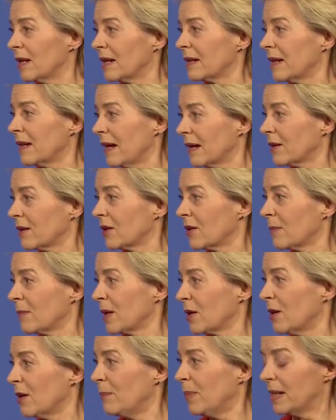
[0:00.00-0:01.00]
and
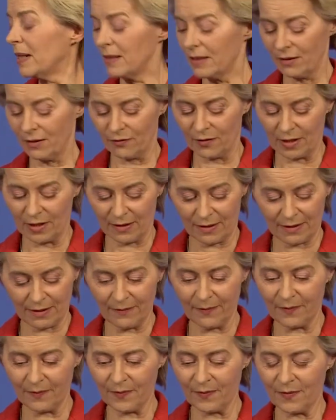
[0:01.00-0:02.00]
economic competitiveness.
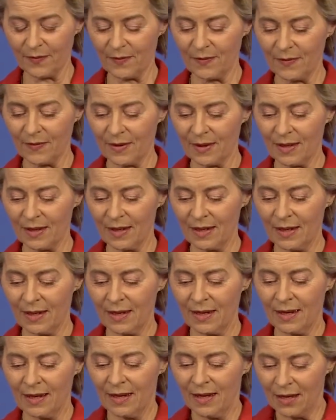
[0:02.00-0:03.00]

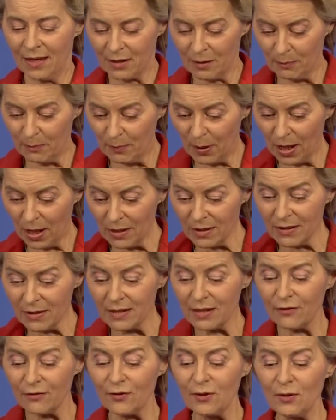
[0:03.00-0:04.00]
The
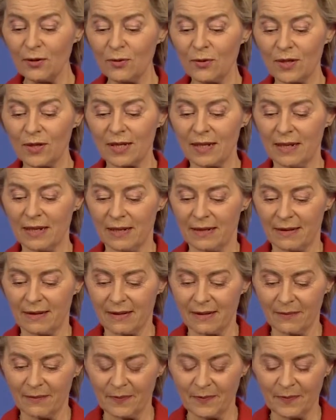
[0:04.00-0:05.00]
positive news
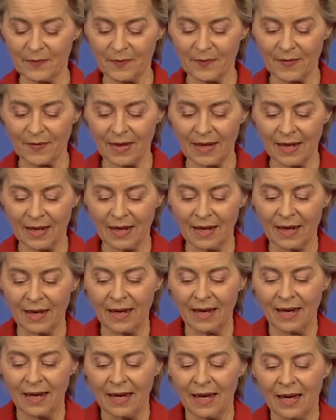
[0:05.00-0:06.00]
is
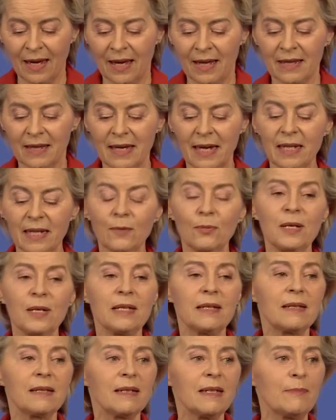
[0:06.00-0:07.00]
that we
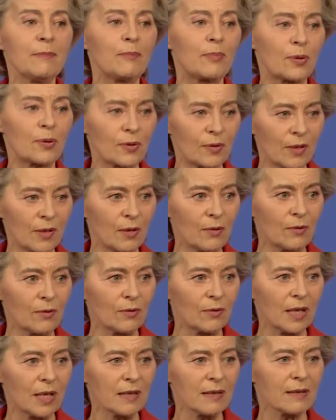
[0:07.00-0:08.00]
see
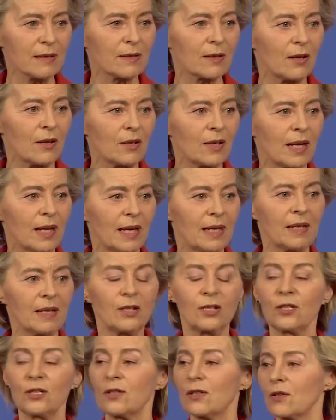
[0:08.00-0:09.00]
progress on
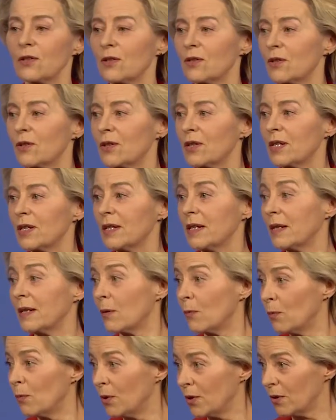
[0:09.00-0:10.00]
energy security
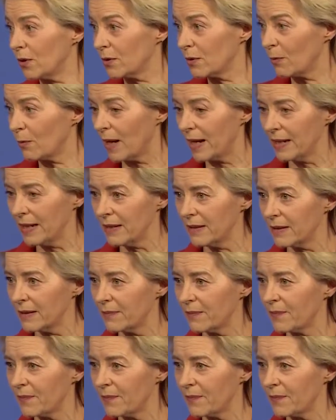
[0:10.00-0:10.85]
worldwide.